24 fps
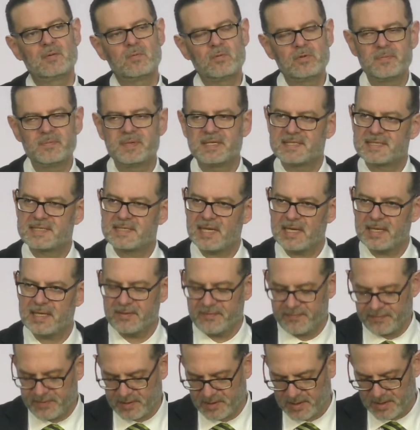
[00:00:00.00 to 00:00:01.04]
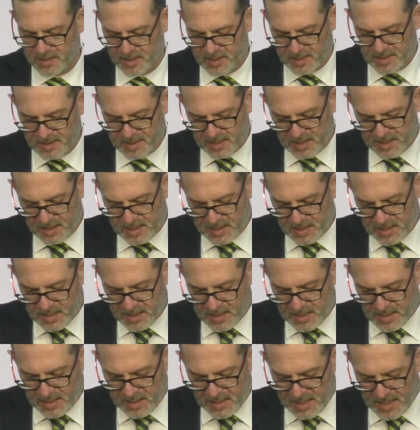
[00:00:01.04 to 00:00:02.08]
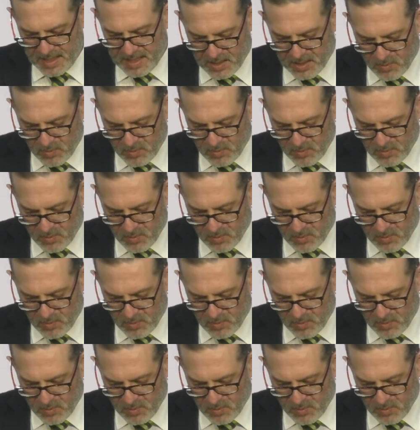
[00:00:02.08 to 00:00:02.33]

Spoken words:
would be saved. And